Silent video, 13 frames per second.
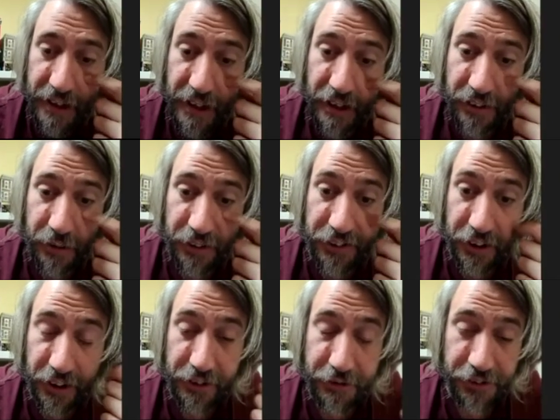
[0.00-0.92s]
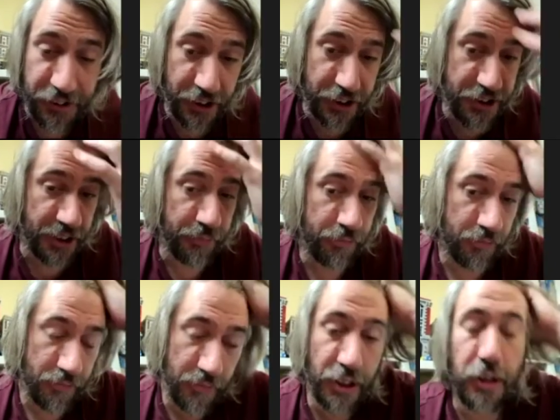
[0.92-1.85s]
So I mm. started researching,
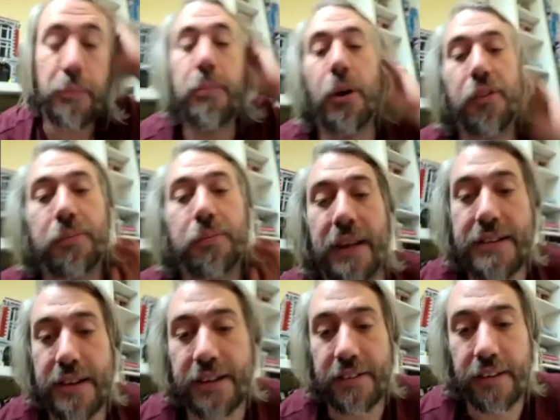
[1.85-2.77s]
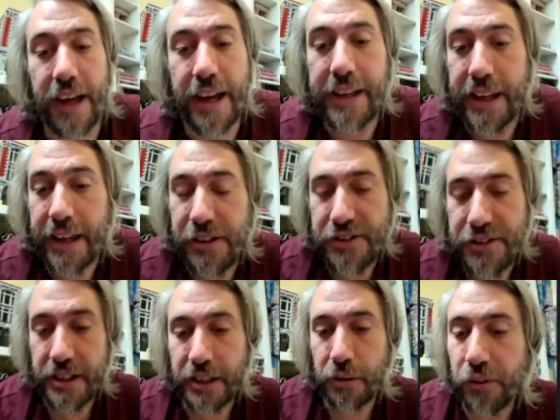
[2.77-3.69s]
you know, possibilities like
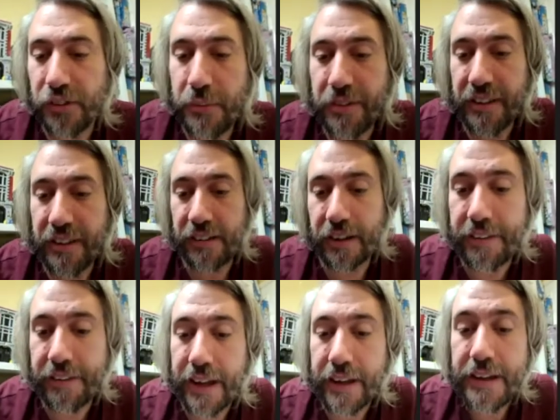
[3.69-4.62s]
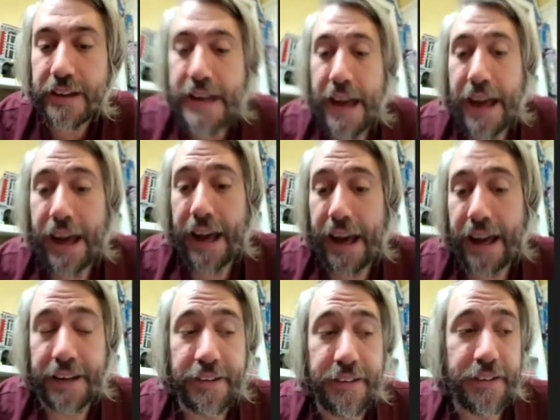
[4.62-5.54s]
ADHD and autism and things like that.
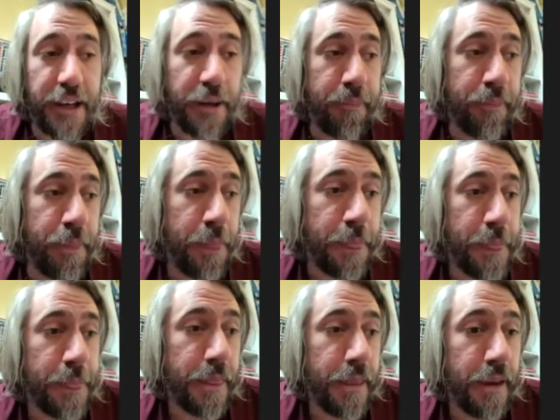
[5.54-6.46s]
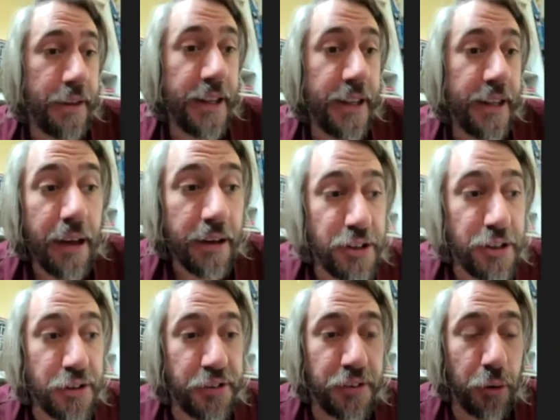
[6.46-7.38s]
And um, and yeah, it
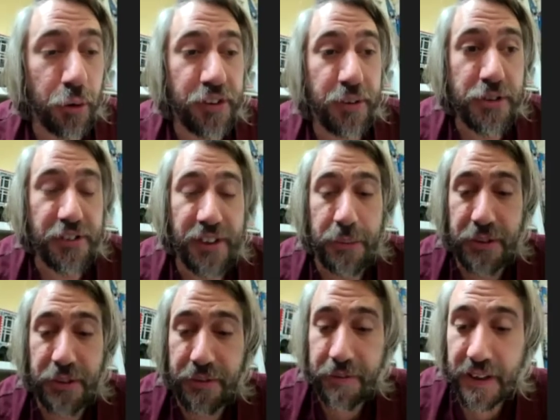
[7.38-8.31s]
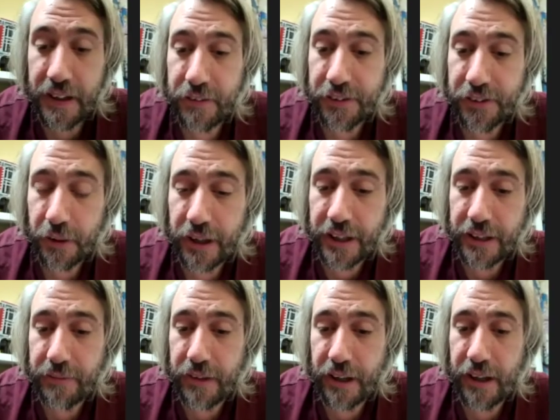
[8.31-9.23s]
just autism just seemed to fit. So I
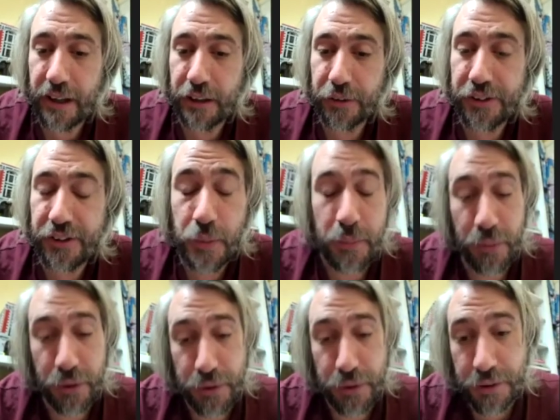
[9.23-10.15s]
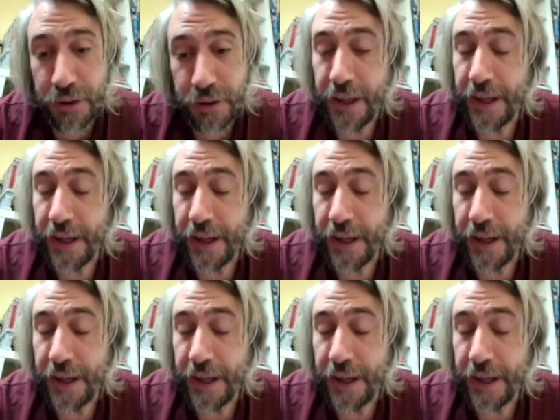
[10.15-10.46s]
I looked into it more.